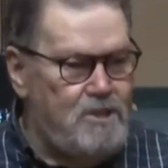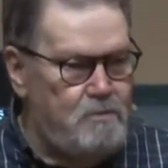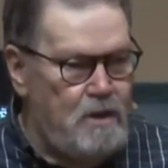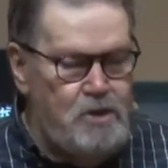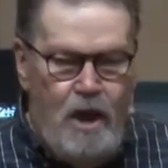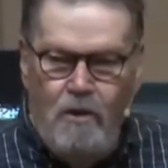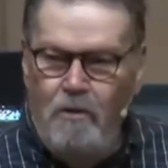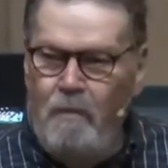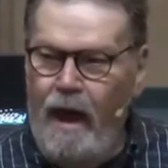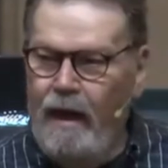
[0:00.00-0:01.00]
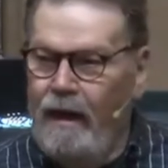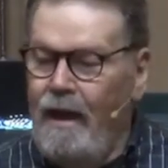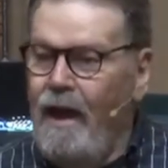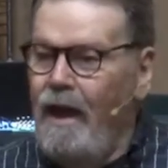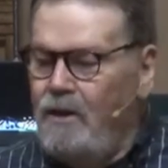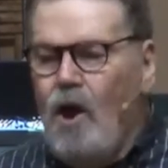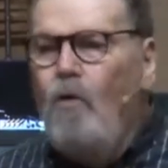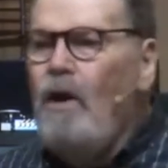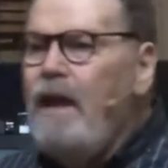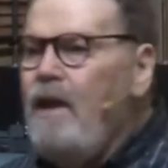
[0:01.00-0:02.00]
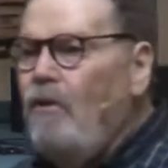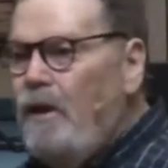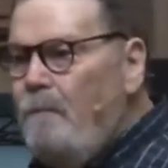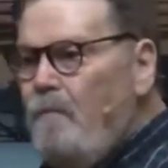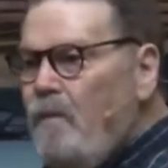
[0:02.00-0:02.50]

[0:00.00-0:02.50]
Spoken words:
a shattered back. Totally healed him.